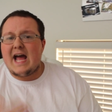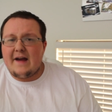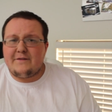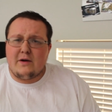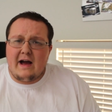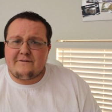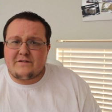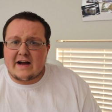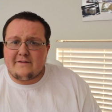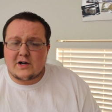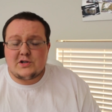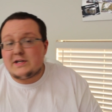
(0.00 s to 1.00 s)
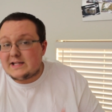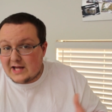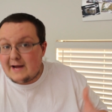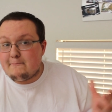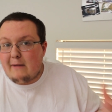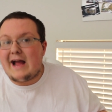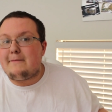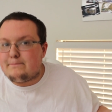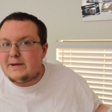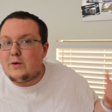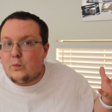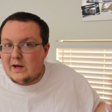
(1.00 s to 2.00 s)
if you have 500, they might
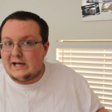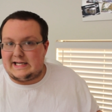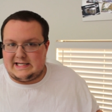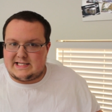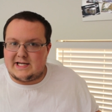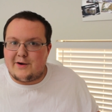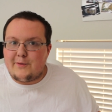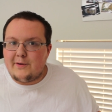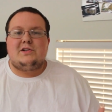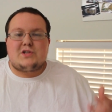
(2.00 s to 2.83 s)
be willing to.